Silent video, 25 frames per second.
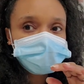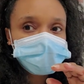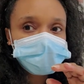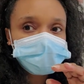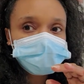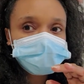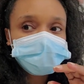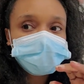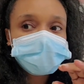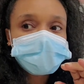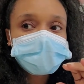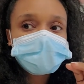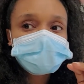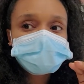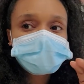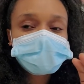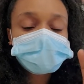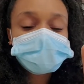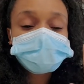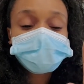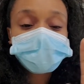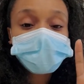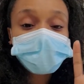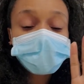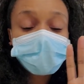because it's
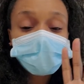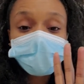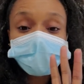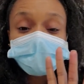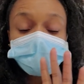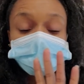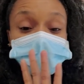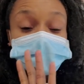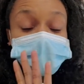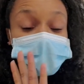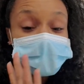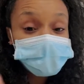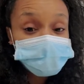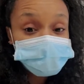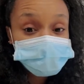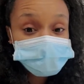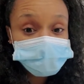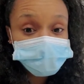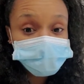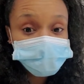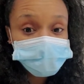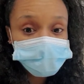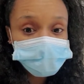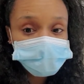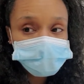pretty much an
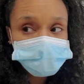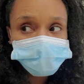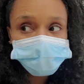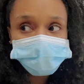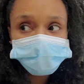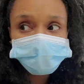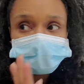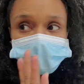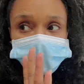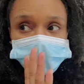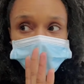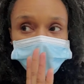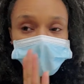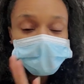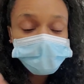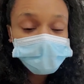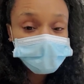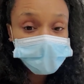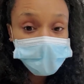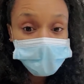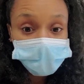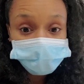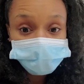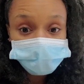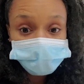estimate in a
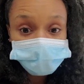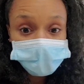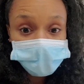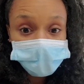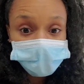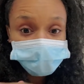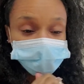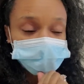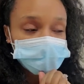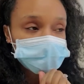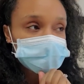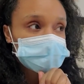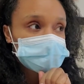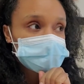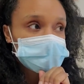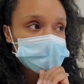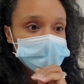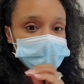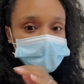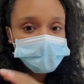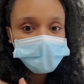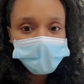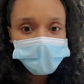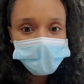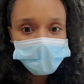doctor's office and
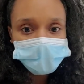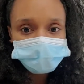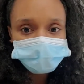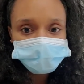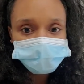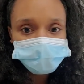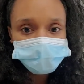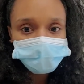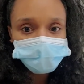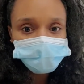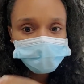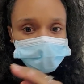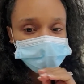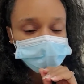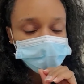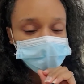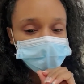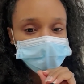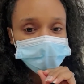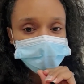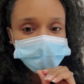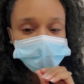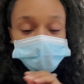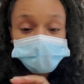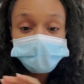in a hospital. It's pretty
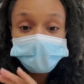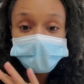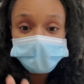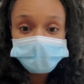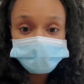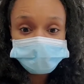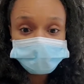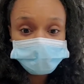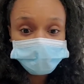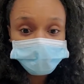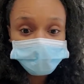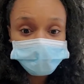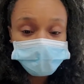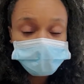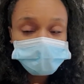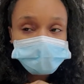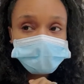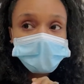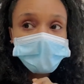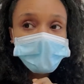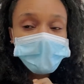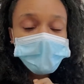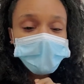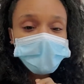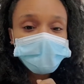much an estimate
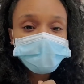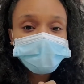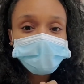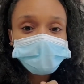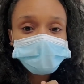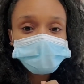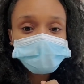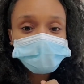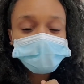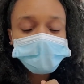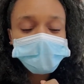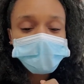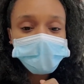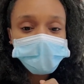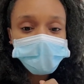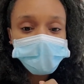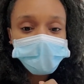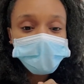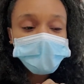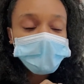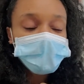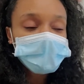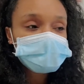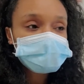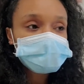of what you owe.
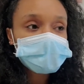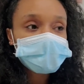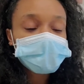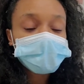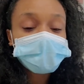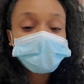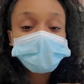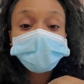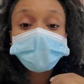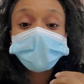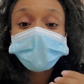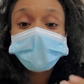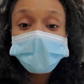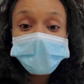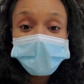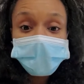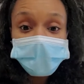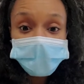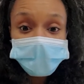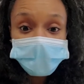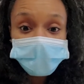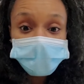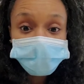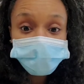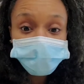So what you're
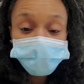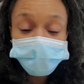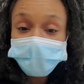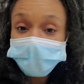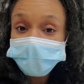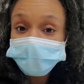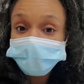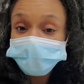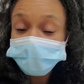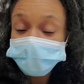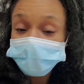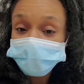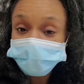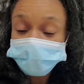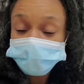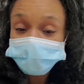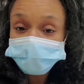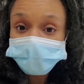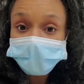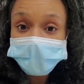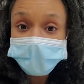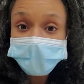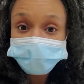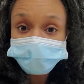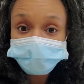paying, you may think that you're
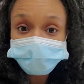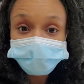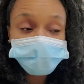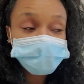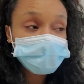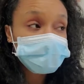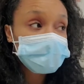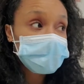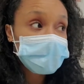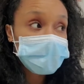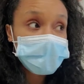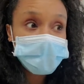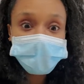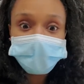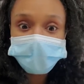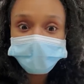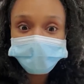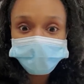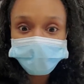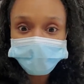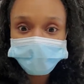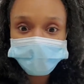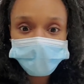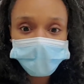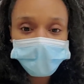actually paying
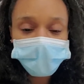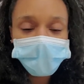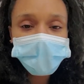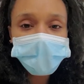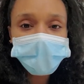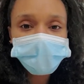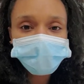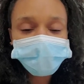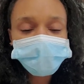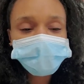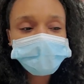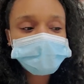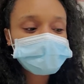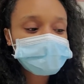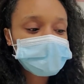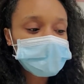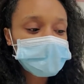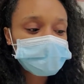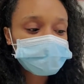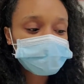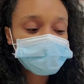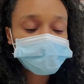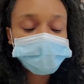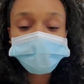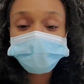everything off, but it's
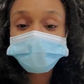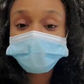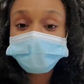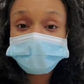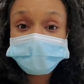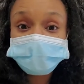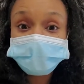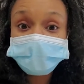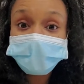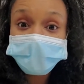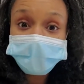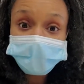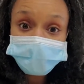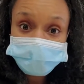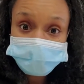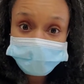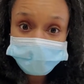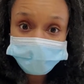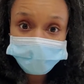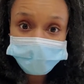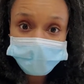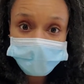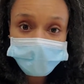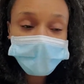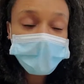actually just an
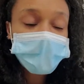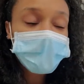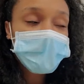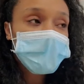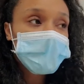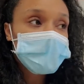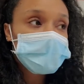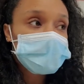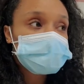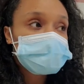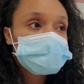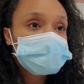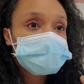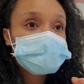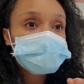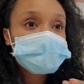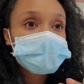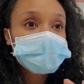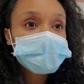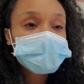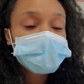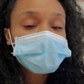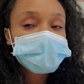estimate. And so